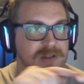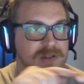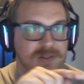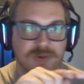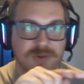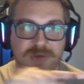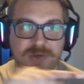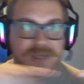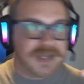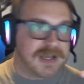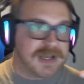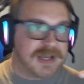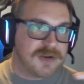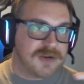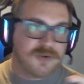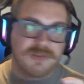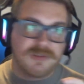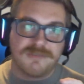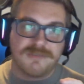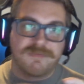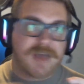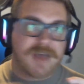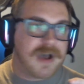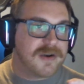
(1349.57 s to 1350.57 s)
looking at all
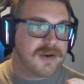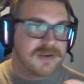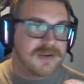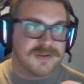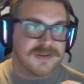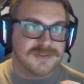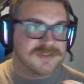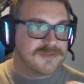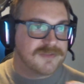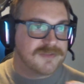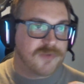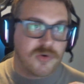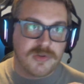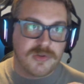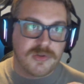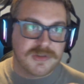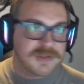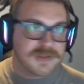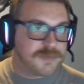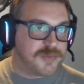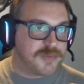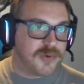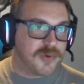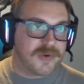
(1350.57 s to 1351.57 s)
the values of all
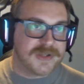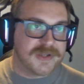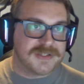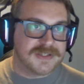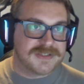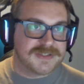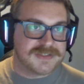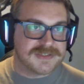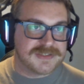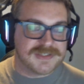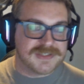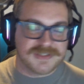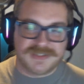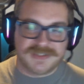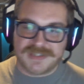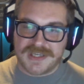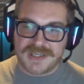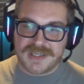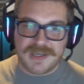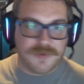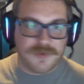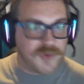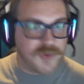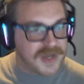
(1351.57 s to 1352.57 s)
of the points to
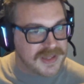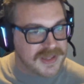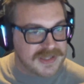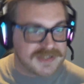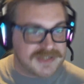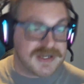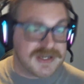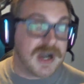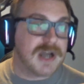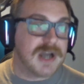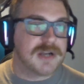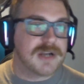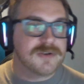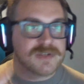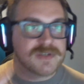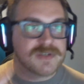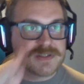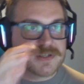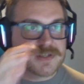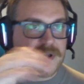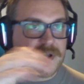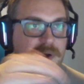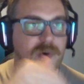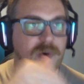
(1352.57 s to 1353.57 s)
see where the data
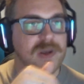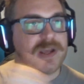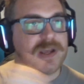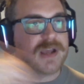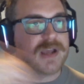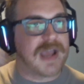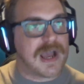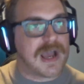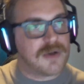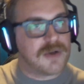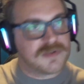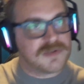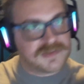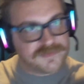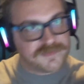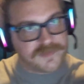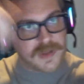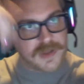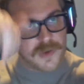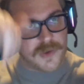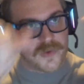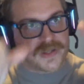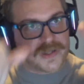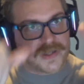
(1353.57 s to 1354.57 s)
is going, how it's
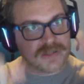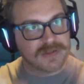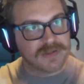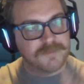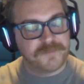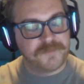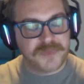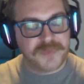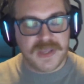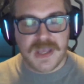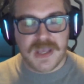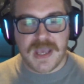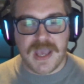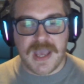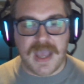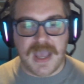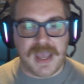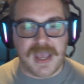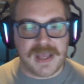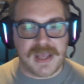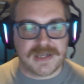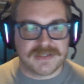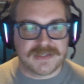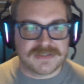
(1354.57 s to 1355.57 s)
flowing,
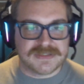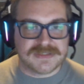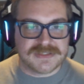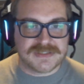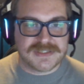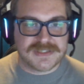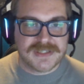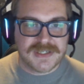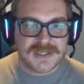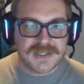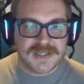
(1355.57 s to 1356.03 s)
and